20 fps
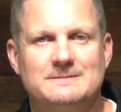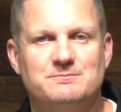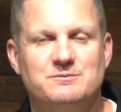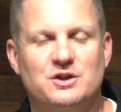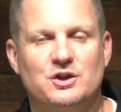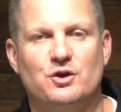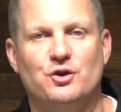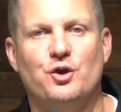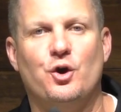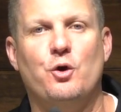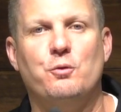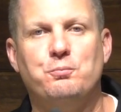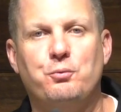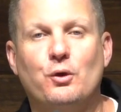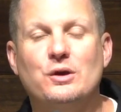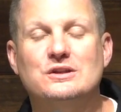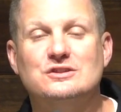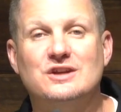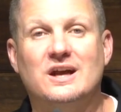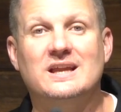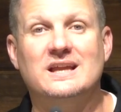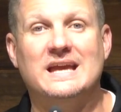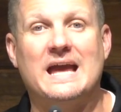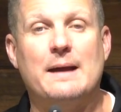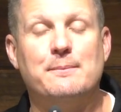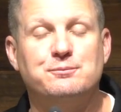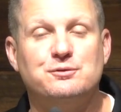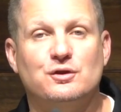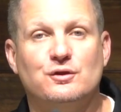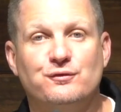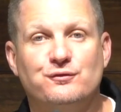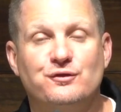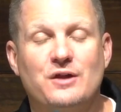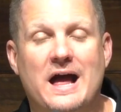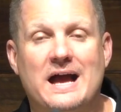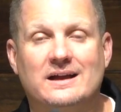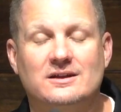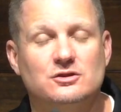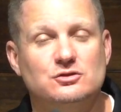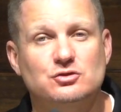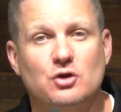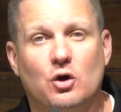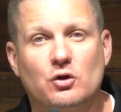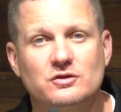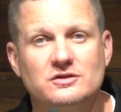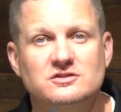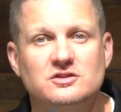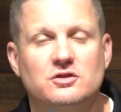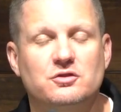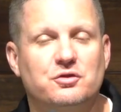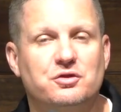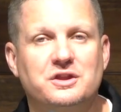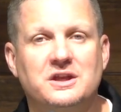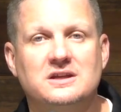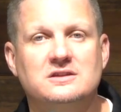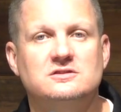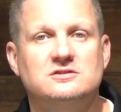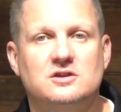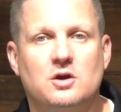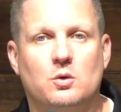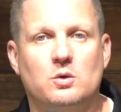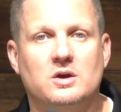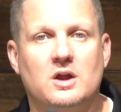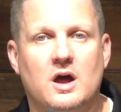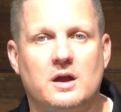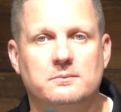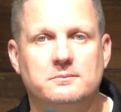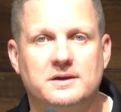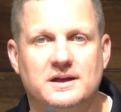You know, the whole point is you got to capture the flag. And there's all these other things going on.